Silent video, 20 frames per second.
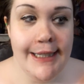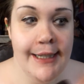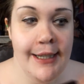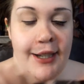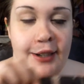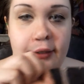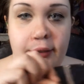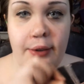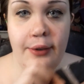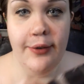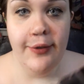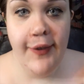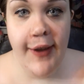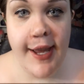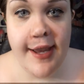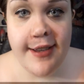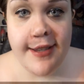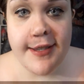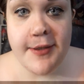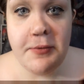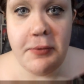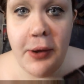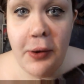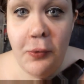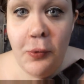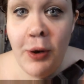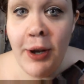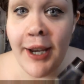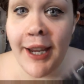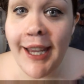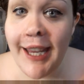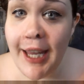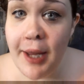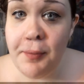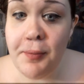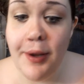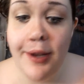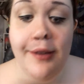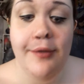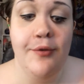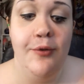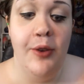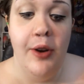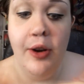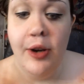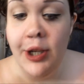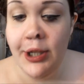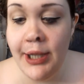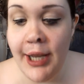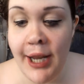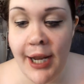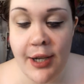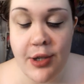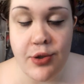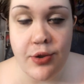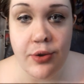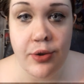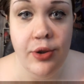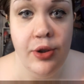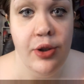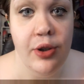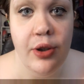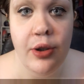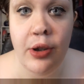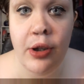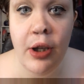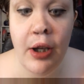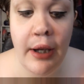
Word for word: now for face, we want to keep it very natural,